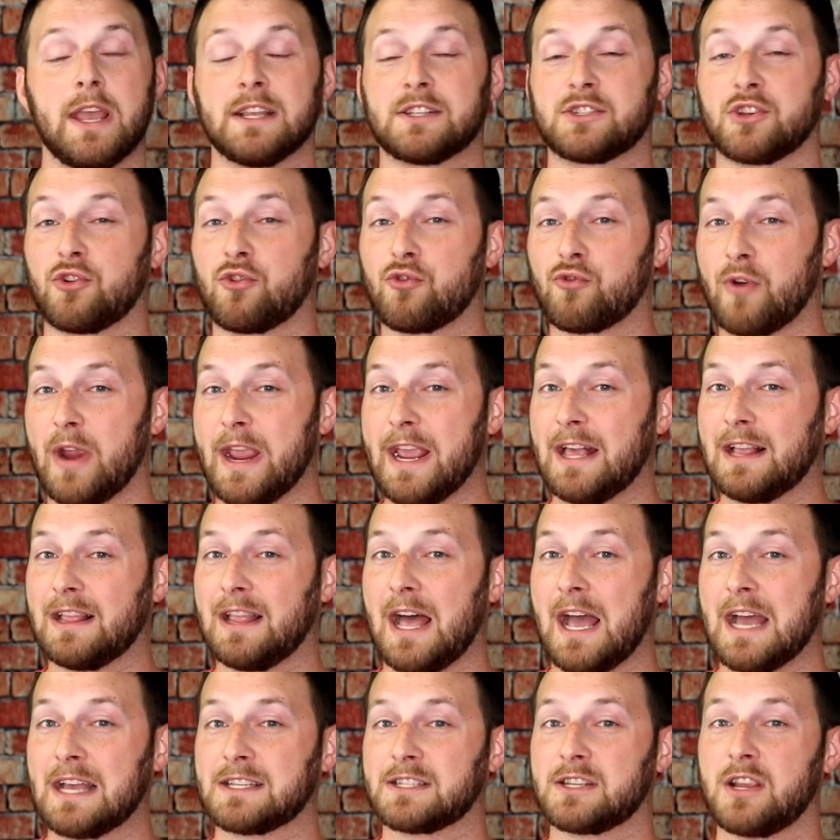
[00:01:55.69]
It's a great
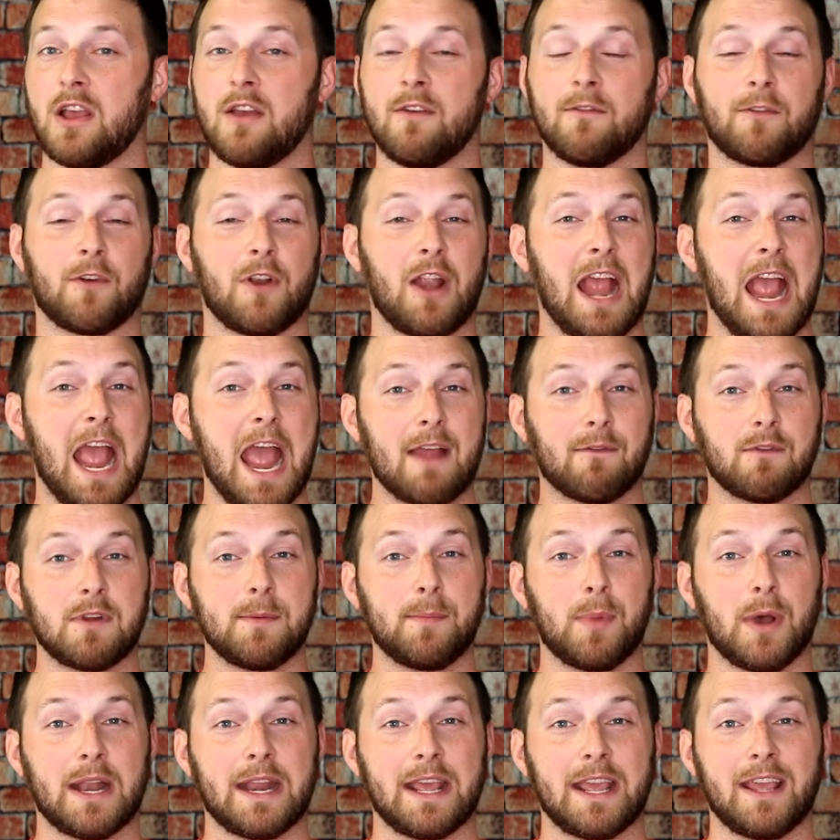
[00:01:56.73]
class for
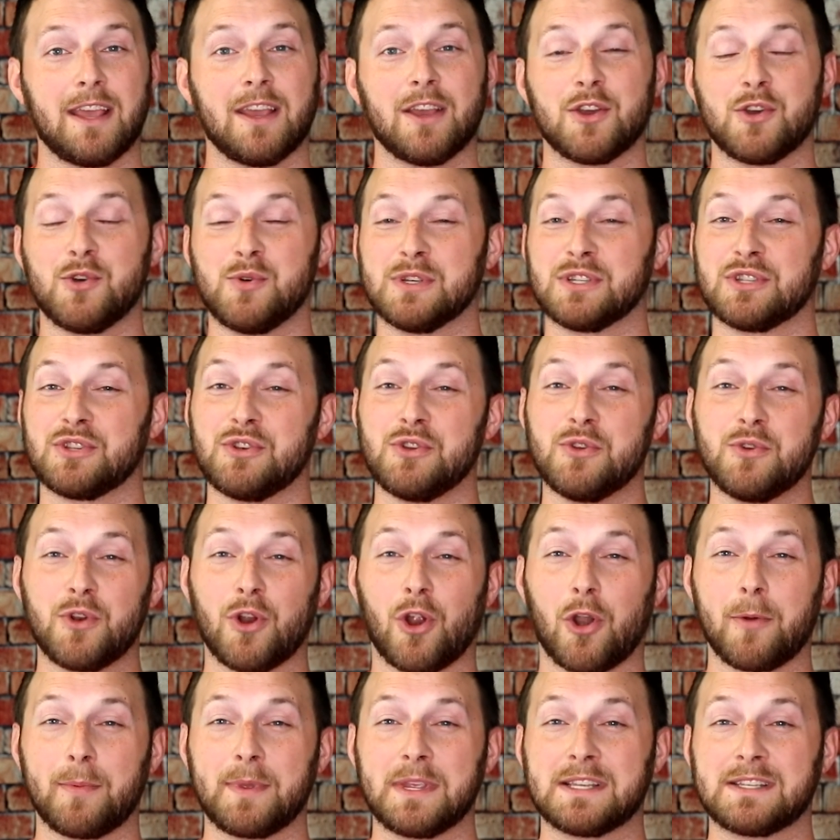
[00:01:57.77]
everybody who is new to
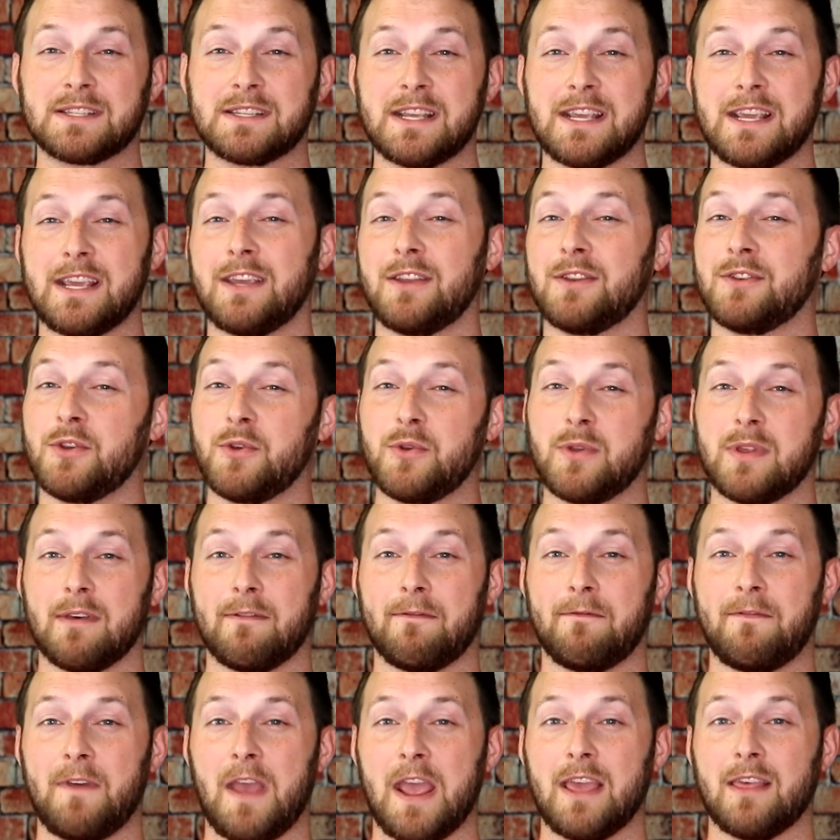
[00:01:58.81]
RBC, new to the
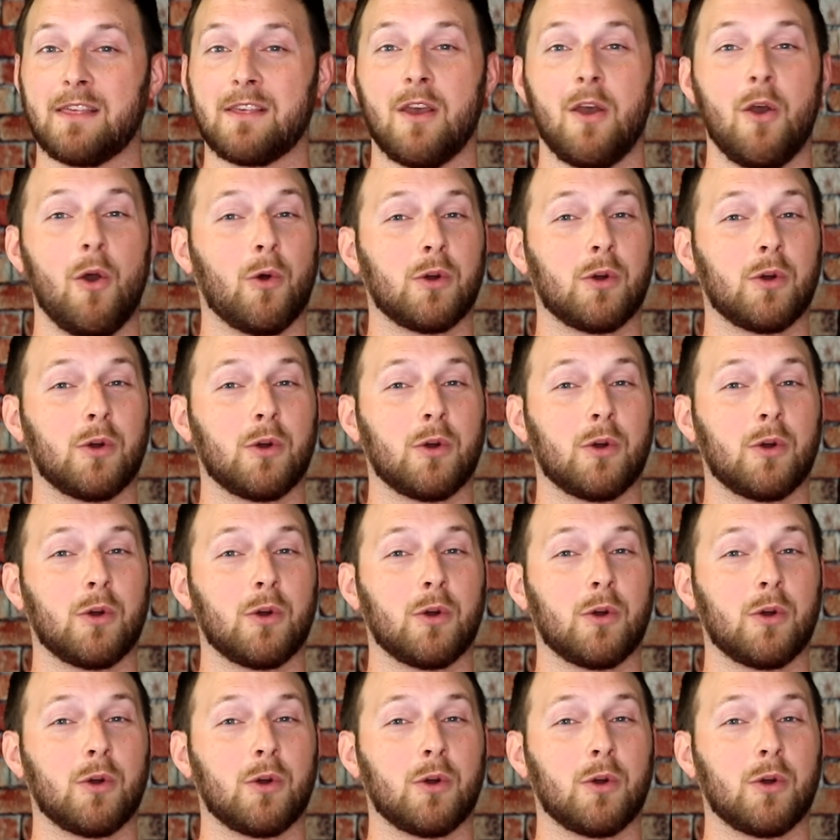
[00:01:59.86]
faith,